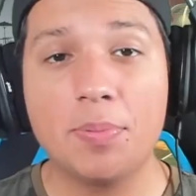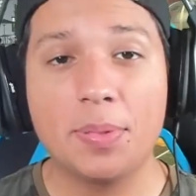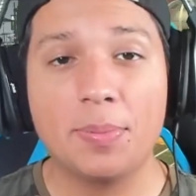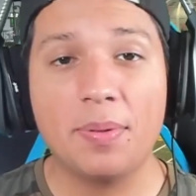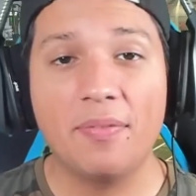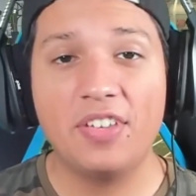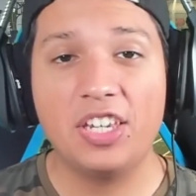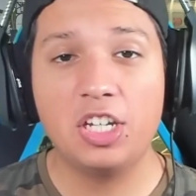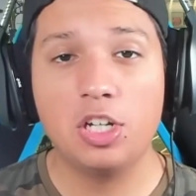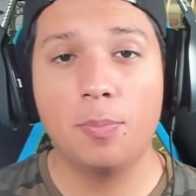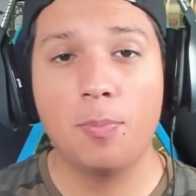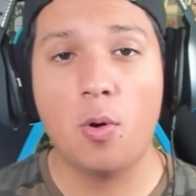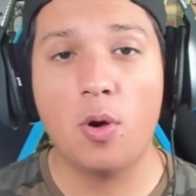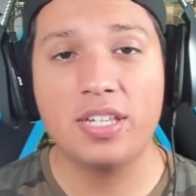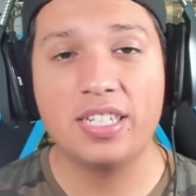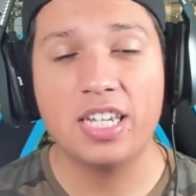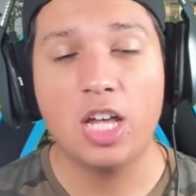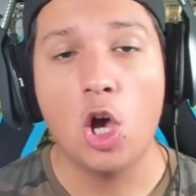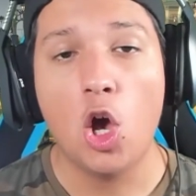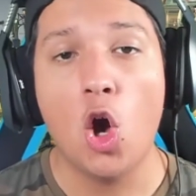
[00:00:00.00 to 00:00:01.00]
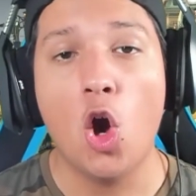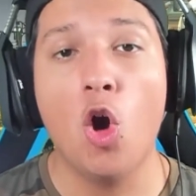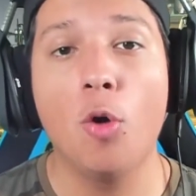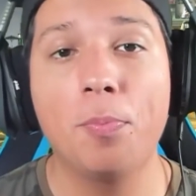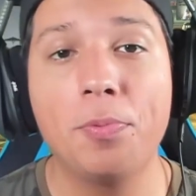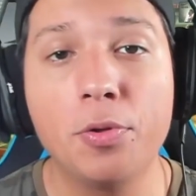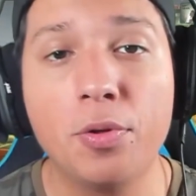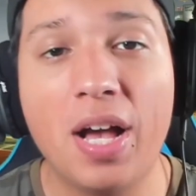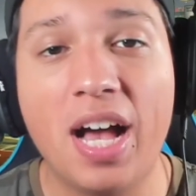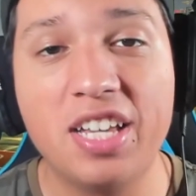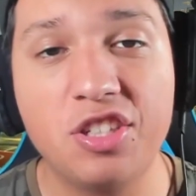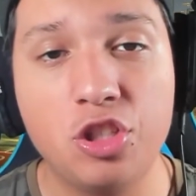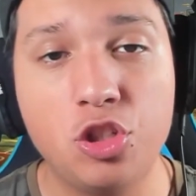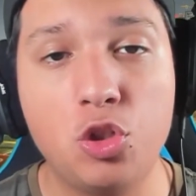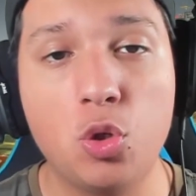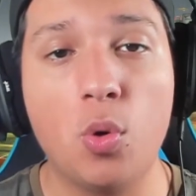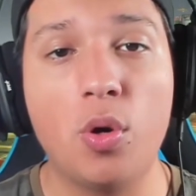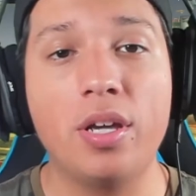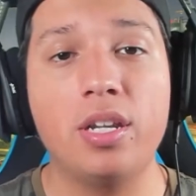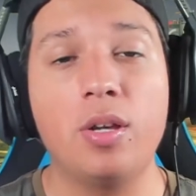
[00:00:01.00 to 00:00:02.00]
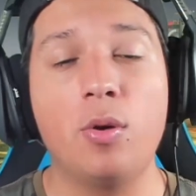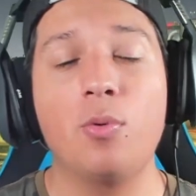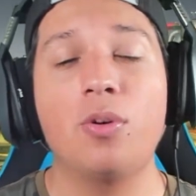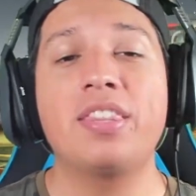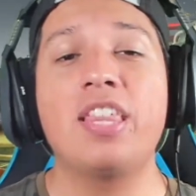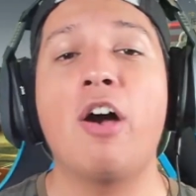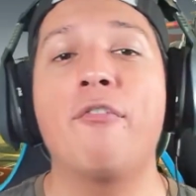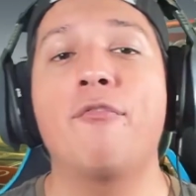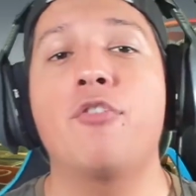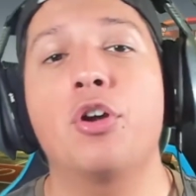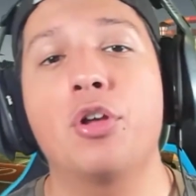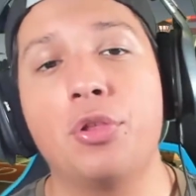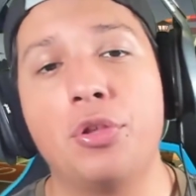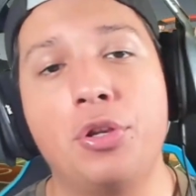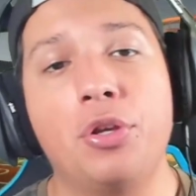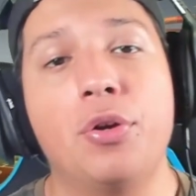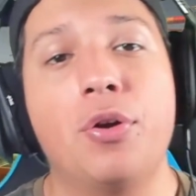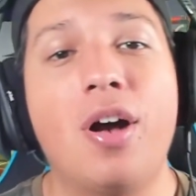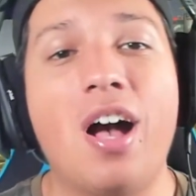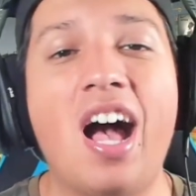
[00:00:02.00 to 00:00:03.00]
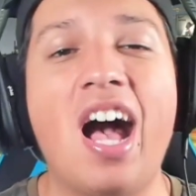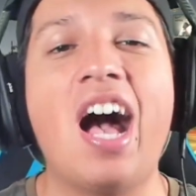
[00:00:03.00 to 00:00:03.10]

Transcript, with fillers: wraps up the video, boys. Hope you guys enjoyed. Without further ado,